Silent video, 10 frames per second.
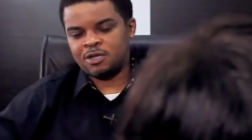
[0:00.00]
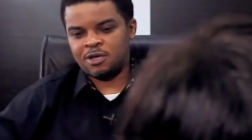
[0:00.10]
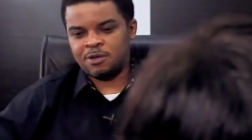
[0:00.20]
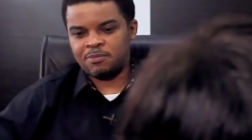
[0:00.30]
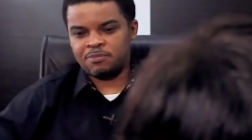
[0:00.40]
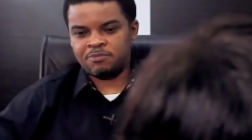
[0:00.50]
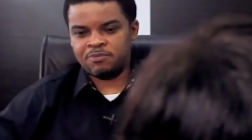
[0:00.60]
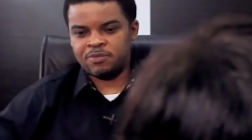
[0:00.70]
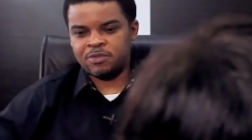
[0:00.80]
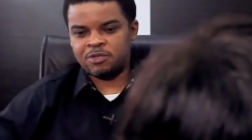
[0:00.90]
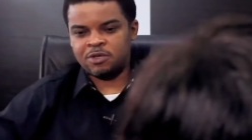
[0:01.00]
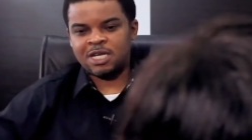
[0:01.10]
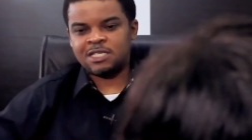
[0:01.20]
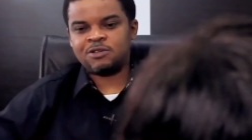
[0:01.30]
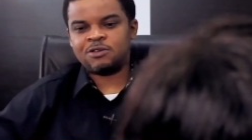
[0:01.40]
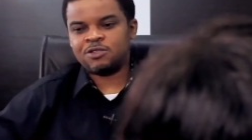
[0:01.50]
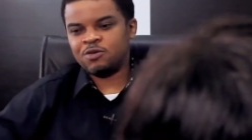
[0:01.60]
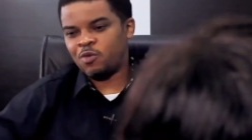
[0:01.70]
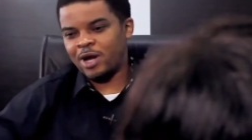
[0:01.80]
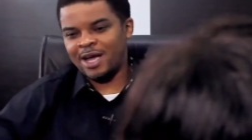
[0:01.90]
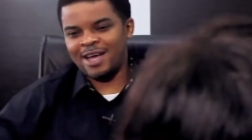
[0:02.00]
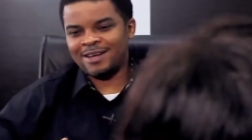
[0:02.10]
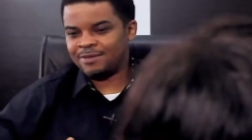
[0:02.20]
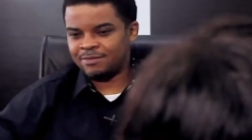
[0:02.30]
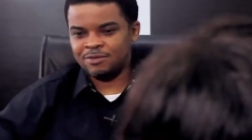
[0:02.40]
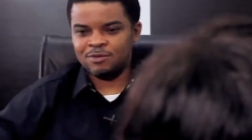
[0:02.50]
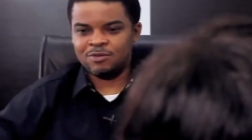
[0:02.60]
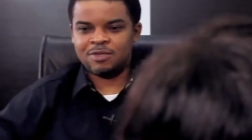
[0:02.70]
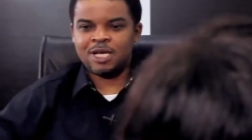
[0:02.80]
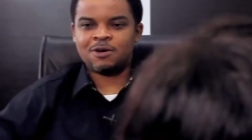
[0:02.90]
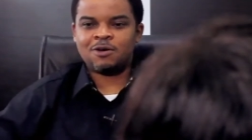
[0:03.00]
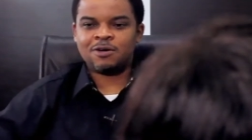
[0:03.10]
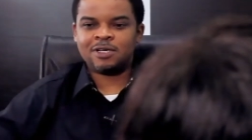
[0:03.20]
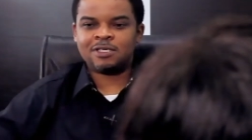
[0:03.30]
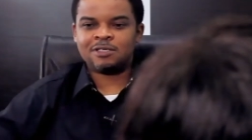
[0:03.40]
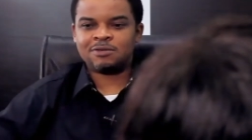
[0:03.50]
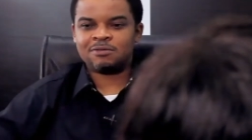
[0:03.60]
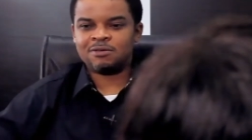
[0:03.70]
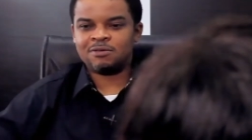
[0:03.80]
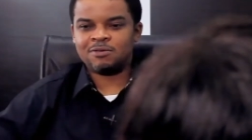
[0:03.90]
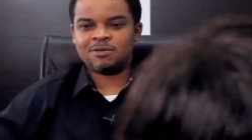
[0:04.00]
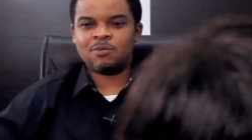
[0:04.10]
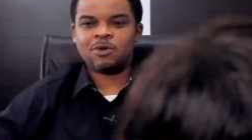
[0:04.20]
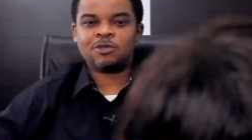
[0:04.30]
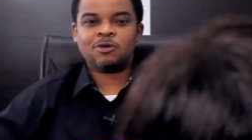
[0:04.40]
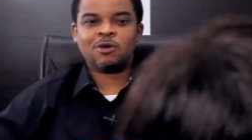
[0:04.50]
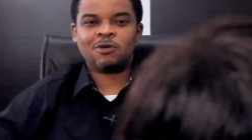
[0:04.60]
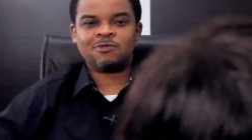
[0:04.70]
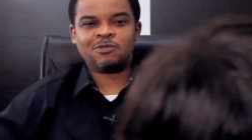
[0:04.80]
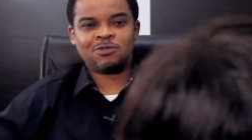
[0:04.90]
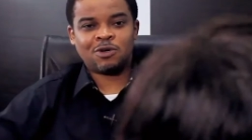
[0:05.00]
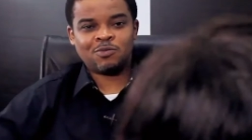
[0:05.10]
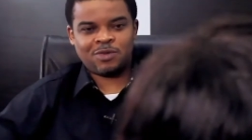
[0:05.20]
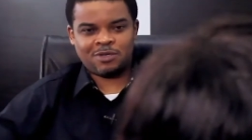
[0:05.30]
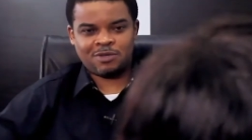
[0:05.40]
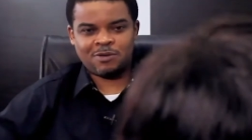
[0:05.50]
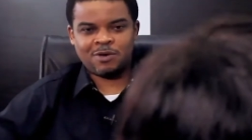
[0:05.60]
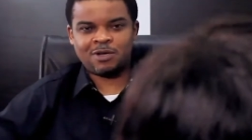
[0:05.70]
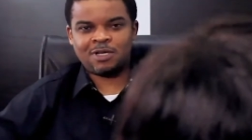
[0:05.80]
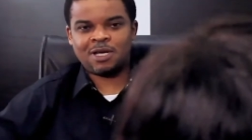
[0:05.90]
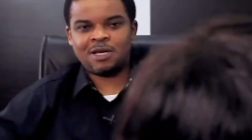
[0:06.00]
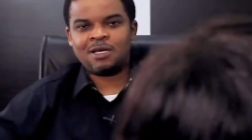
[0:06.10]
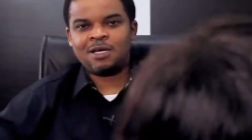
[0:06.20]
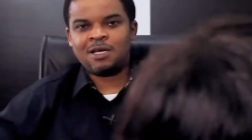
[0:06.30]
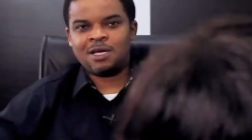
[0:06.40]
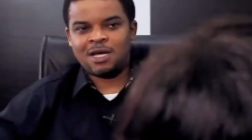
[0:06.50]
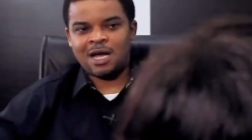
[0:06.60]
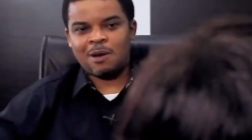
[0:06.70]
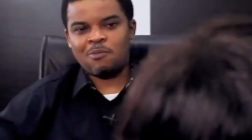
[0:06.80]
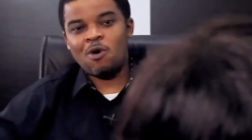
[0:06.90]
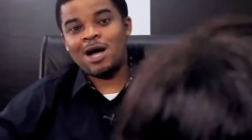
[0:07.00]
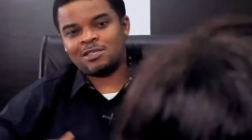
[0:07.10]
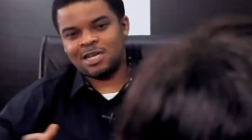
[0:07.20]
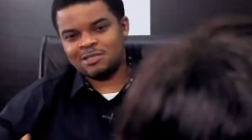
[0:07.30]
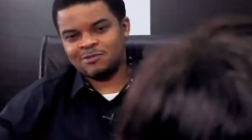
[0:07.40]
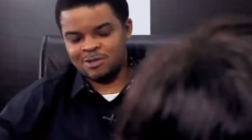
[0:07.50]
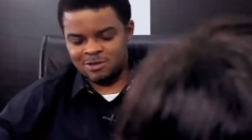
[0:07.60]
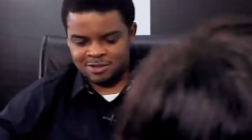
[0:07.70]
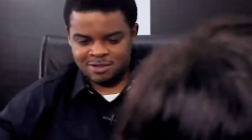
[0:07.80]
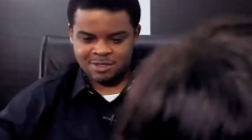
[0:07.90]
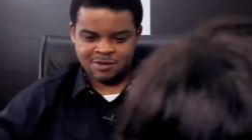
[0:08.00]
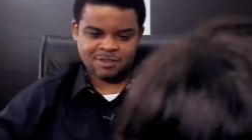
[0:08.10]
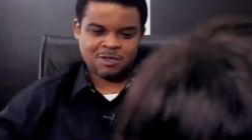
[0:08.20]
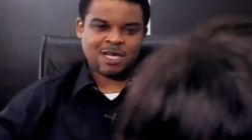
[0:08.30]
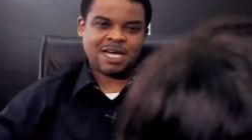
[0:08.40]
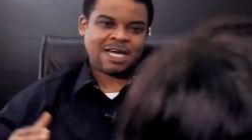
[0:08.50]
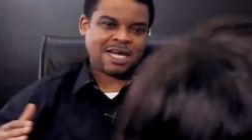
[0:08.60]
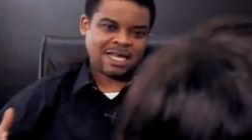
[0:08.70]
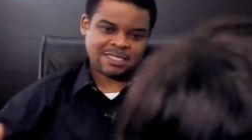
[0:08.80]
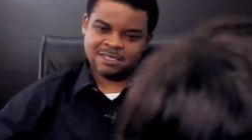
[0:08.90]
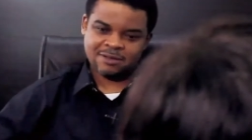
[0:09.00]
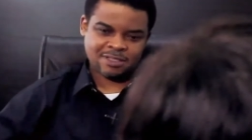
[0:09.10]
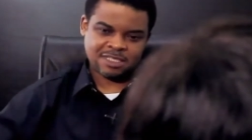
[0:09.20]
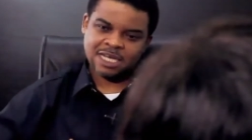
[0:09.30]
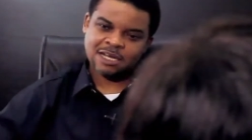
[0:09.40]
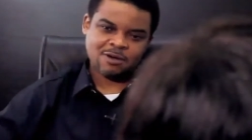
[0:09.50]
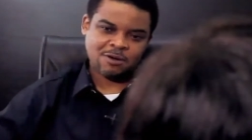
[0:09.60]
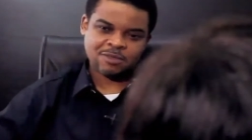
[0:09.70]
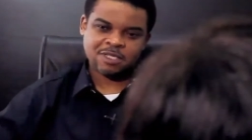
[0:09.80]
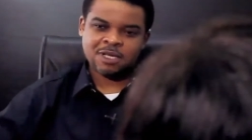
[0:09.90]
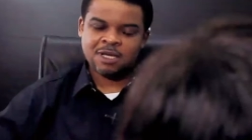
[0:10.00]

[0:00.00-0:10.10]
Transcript: Um, it's not an industry where you would encourage, you know, somebody you love to jump in. There were other uh, more attractive industries. There was the oil and gas. There was the telecoms.